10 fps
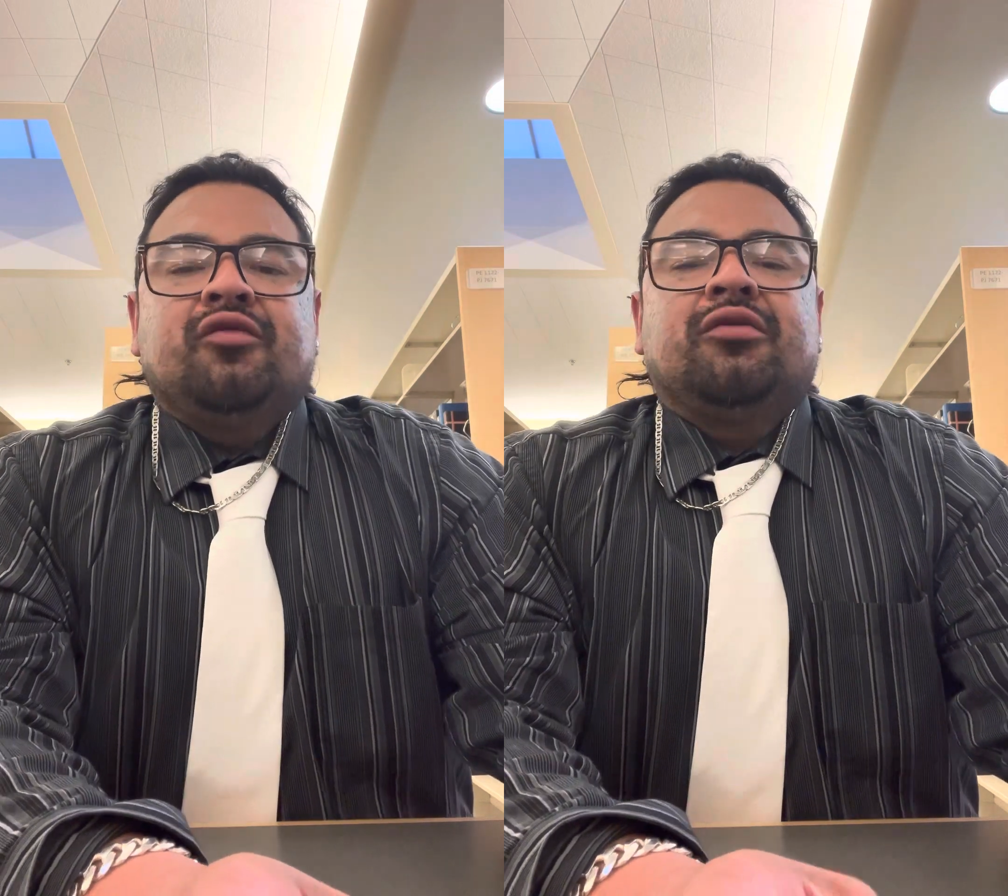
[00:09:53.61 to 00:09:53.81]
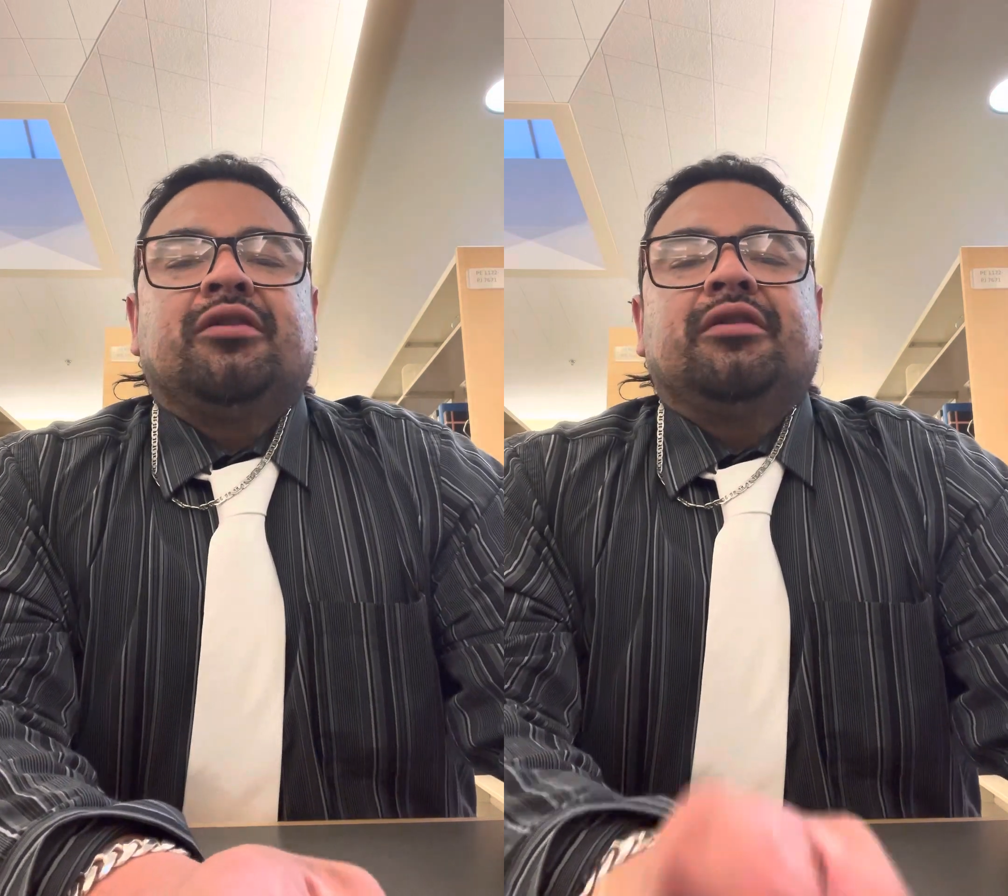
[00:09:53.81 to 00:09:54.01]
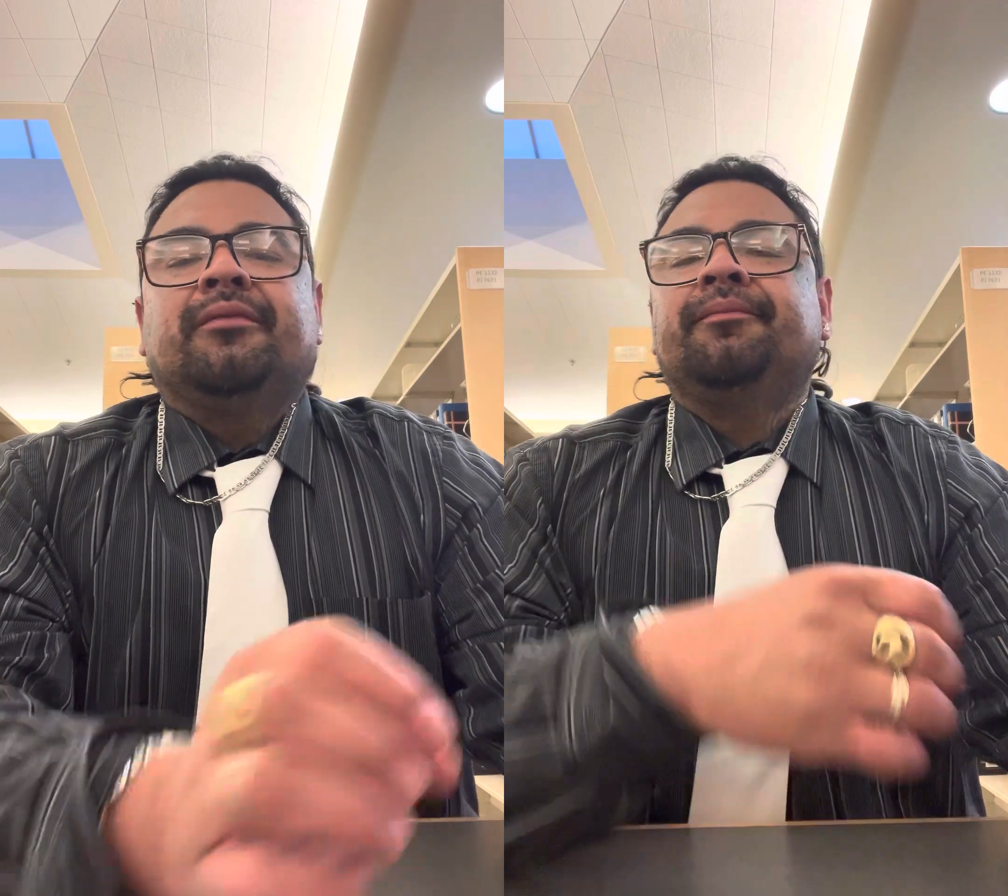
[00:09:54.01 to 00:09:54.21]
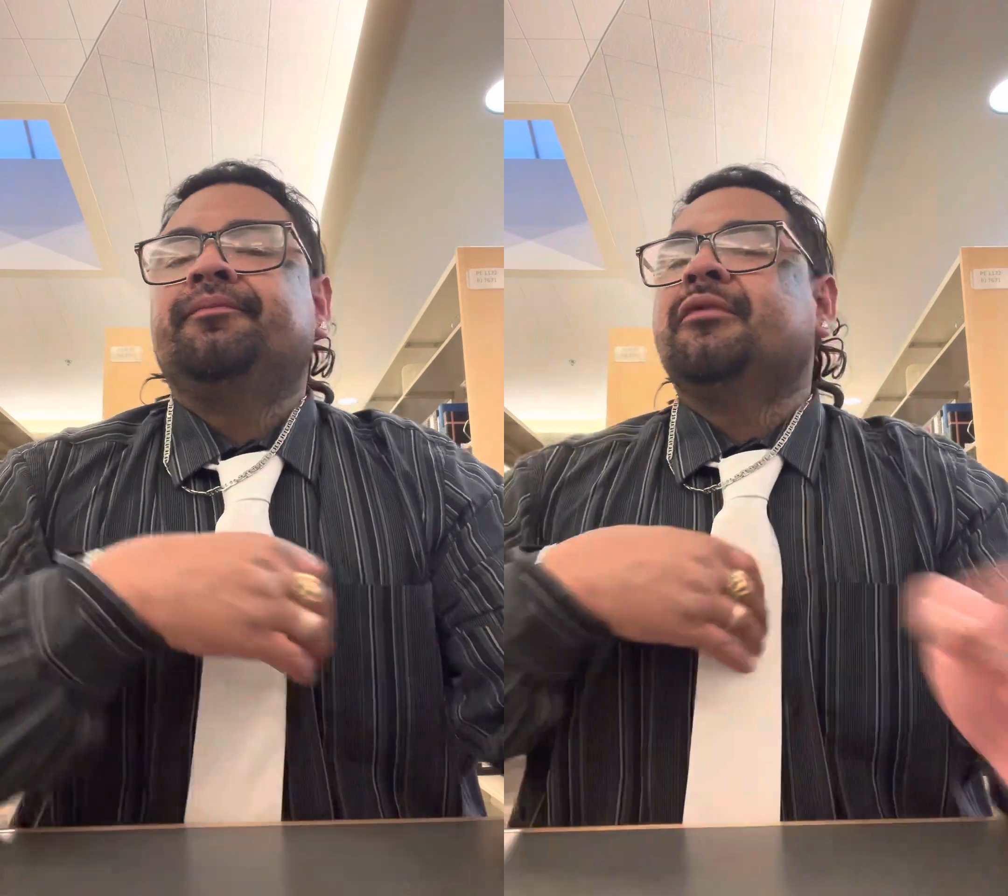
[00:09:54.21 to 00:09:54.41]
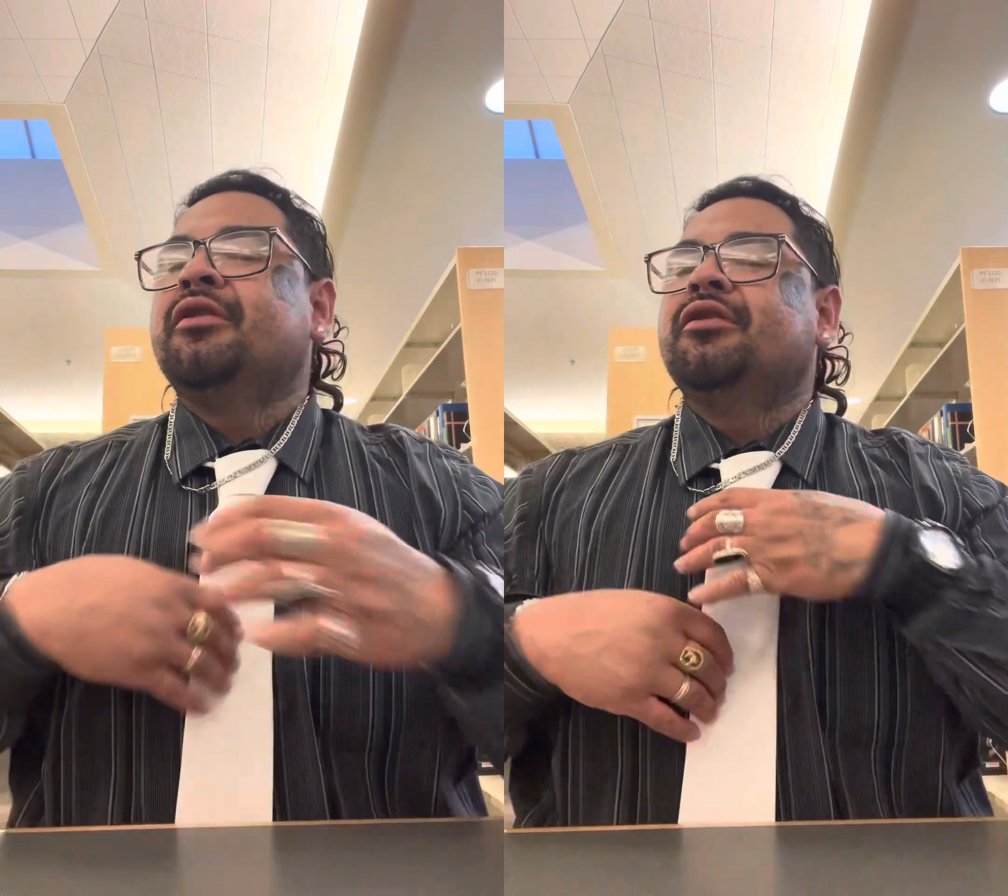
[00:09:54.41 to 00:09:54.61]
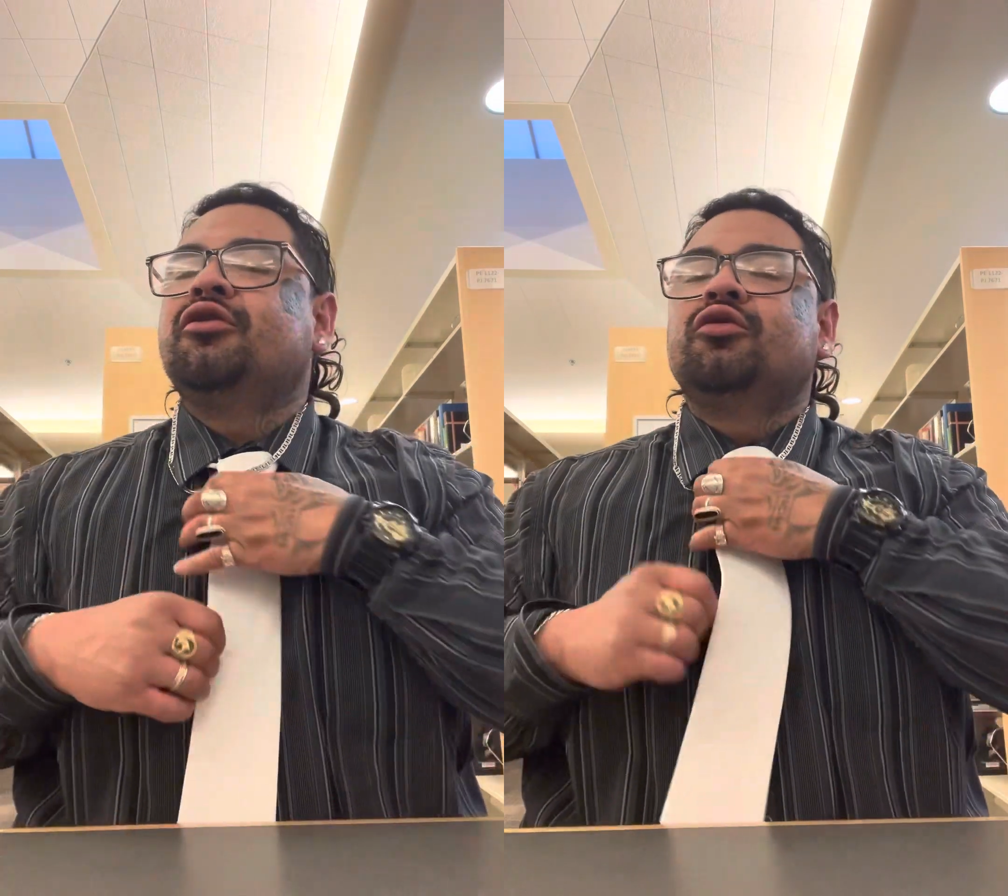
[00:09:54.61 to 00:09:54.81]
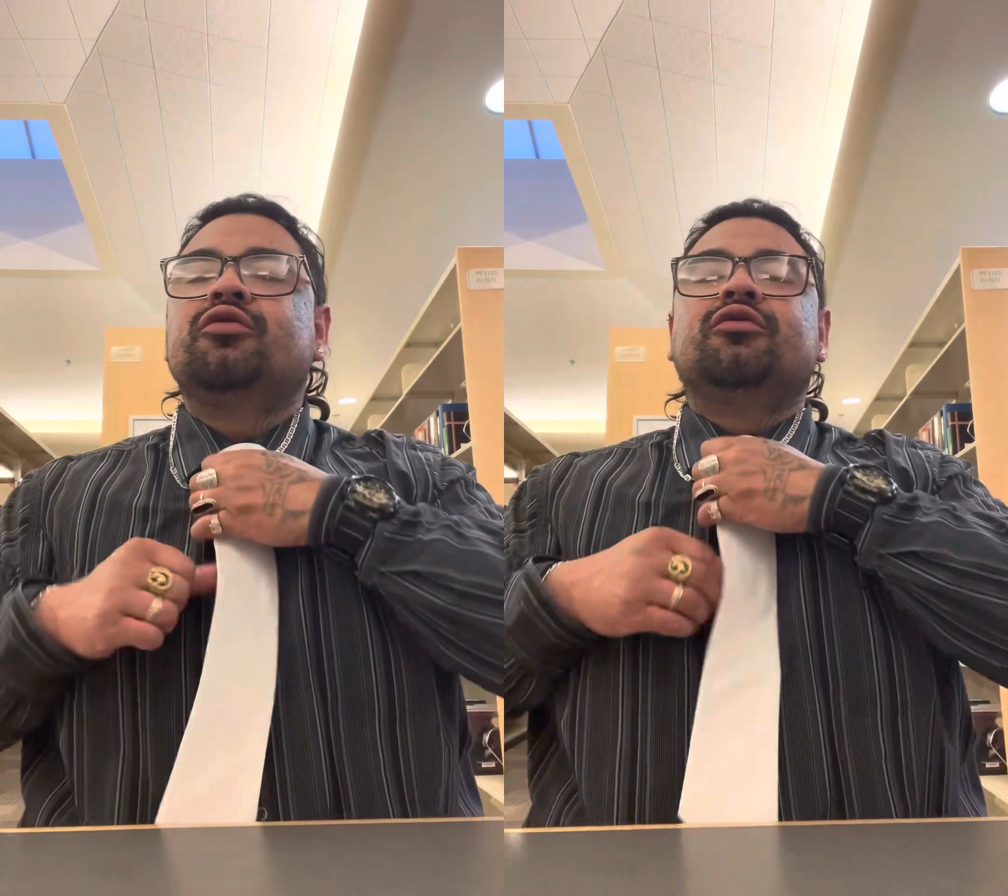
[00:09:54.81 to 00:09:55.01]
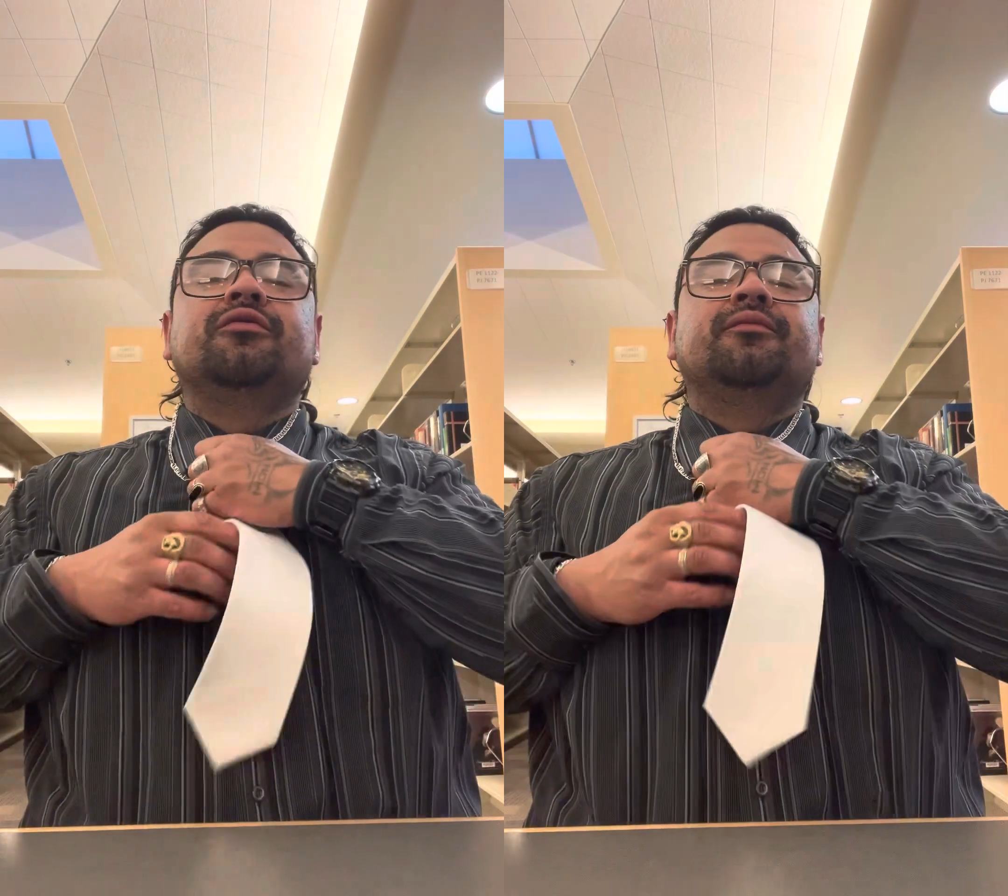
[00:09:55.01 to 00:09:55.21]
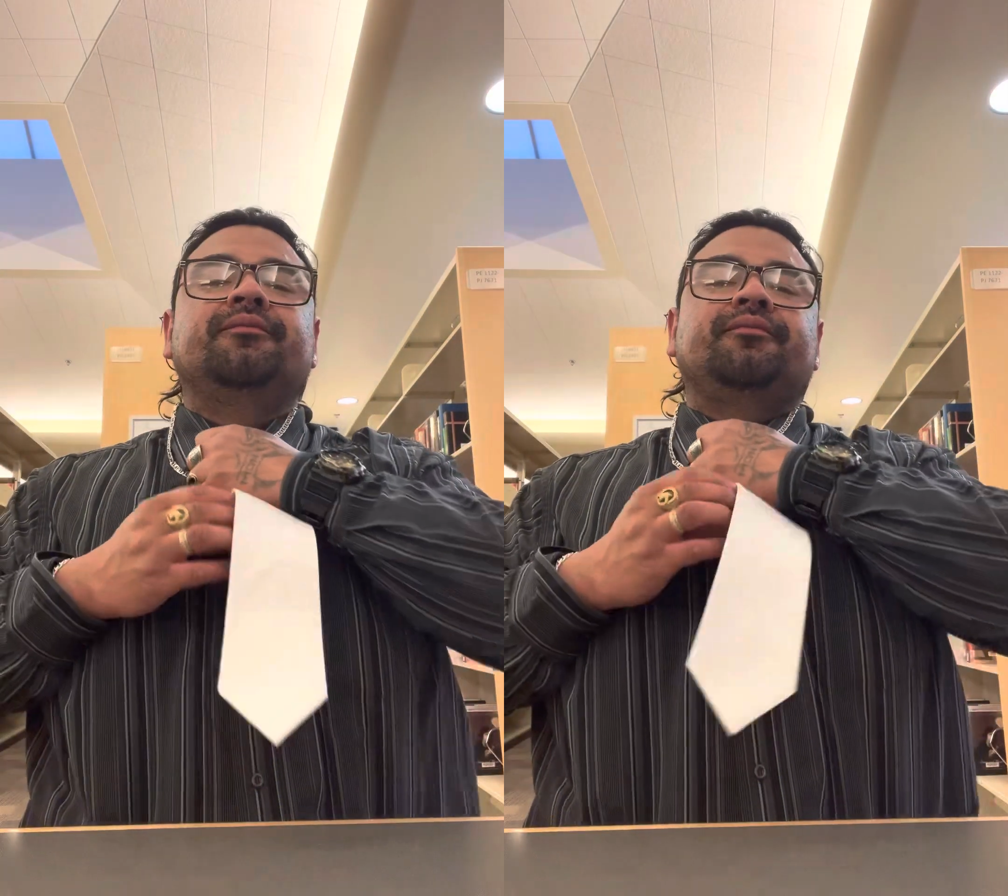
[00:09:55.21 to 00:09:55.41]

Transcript: where I need to